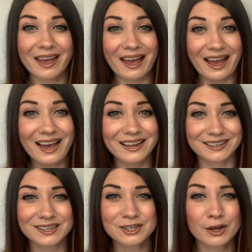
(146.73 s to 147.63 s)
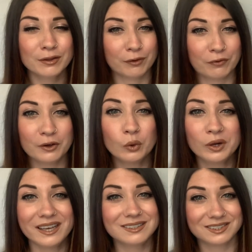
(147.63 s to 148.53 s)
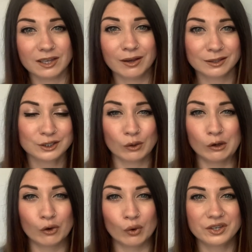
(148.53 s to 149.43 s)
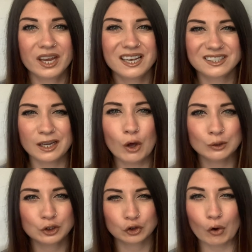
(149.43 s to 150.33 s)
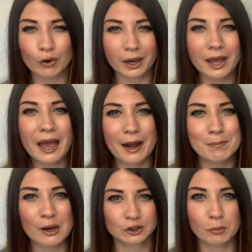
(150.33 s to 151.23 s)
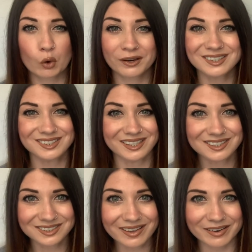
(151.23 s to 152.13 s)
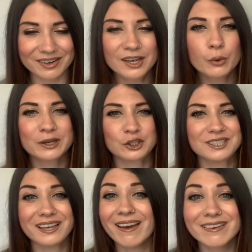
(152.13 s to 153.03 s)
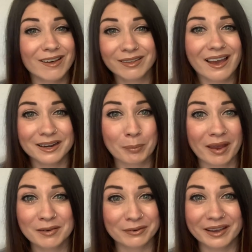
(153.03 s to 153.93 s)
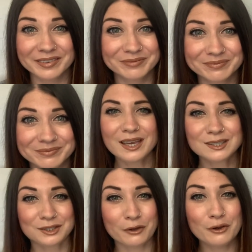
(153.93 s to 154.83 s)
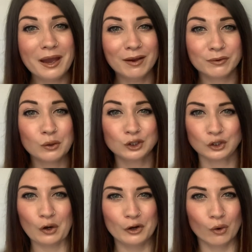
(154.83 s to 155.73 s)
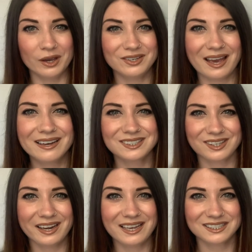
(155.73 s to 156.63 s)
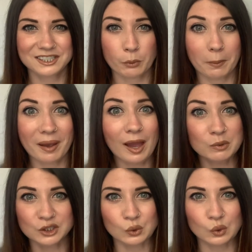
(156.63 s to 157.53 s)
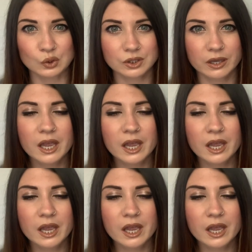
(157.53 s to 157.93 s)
And the field inside the solenoid is a lot stronger and much more consistent, which is another added benefit. So you have your solenoid and it's connected to a power source.